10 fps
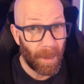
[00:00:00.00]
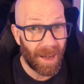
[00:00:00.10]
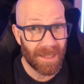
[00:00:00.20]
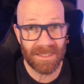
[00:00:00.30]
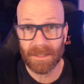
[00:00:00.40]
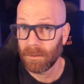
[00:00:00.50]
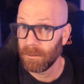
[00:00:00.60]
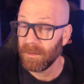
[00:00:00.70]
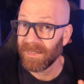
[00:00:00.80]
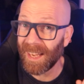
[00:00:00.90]
But
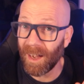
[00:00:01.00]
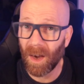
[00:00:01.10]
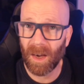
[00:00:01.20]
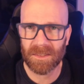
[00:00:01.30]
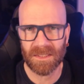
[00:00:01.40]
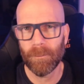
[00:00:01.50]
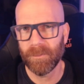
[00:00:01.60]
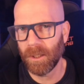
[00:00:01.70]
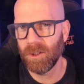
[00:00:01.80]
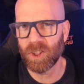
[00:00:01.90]
there are
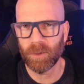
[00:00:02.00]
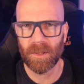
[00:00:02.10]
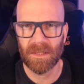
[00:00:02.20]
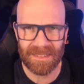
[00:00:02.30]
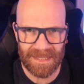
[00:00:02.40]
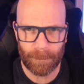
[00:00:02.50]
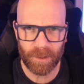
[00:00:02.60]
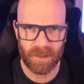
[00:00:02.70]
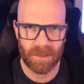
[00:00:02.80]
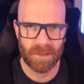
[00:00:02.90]
some noticeable
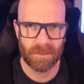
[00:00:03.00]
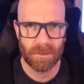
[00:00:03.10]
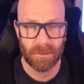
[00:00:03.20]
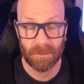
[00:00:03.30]
exceptions,